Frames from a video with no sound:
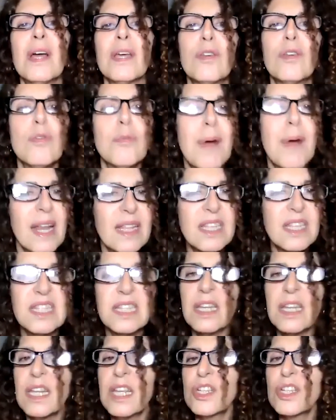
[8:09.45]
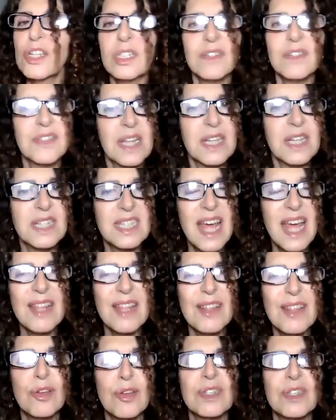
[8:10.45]
humanities initiatives and
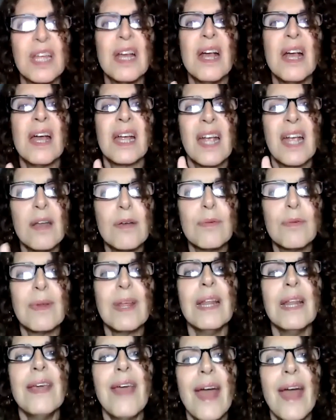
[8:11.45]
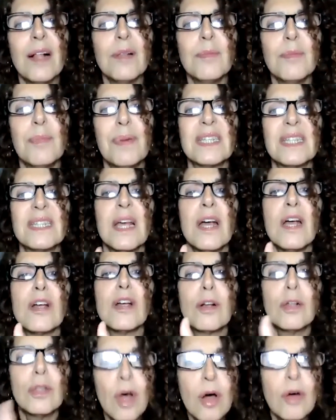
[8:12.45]
centers can really help us
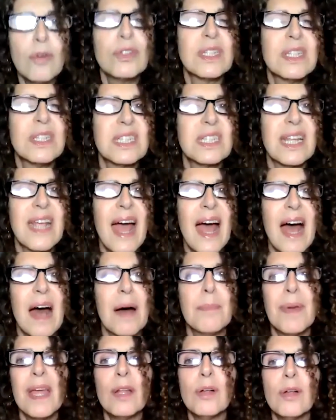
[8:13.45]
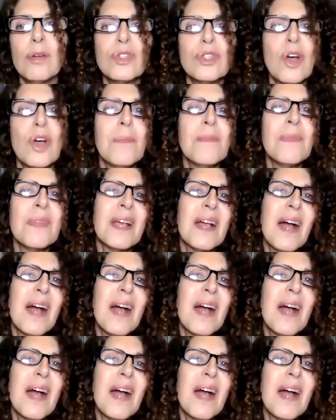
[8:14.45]
close this gap, and also,